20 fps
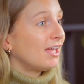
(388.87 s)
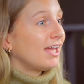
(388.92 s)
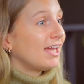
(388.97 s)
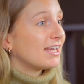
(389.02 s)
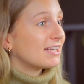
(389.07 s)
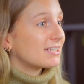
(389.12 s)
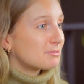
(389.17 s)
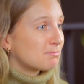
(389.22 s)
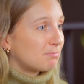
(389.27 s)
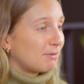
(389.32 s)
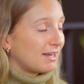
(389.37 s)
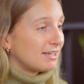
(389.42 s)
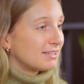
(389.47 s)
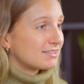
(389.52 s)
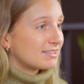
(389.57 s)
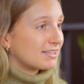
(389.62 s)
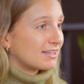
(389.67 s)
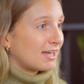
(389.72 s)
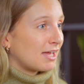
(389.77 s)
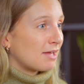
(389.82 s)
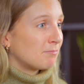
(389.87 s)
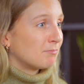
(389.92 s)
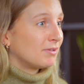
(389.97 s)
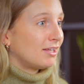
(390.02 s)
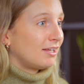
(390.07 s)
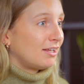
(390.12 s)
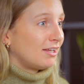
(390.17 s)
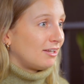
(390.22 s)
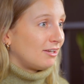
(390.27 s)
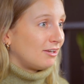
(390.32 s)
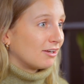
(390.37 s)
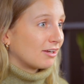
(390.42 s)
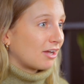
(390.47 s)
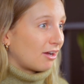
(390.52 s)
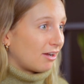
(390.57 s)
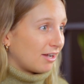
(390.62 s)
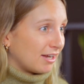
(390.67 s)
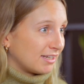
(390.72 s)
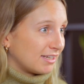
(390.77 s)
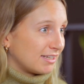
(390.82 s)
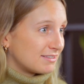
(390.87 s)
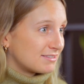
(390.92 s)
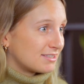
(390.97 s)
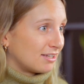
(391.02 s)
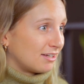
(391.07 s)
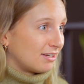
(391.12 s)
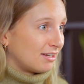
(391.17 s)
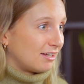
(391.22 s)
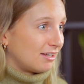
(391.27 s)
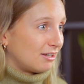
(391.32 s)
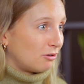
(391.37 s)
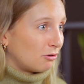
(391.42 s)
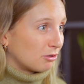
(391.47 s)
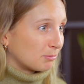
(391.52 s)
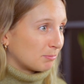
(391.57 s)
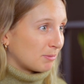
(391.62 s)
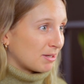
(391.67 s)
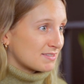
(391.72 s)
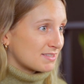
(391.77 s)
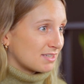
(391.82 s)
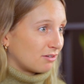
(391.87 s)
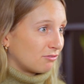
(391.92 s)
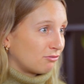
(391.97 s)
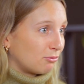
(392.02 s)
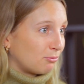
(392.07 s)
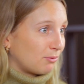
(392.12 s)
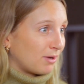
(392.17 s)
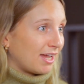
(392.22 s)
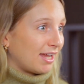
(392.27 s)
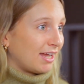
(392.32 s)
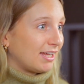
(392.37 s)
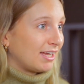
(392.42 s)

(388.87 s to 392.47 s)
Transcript: explain to them, look, I need to lock myself away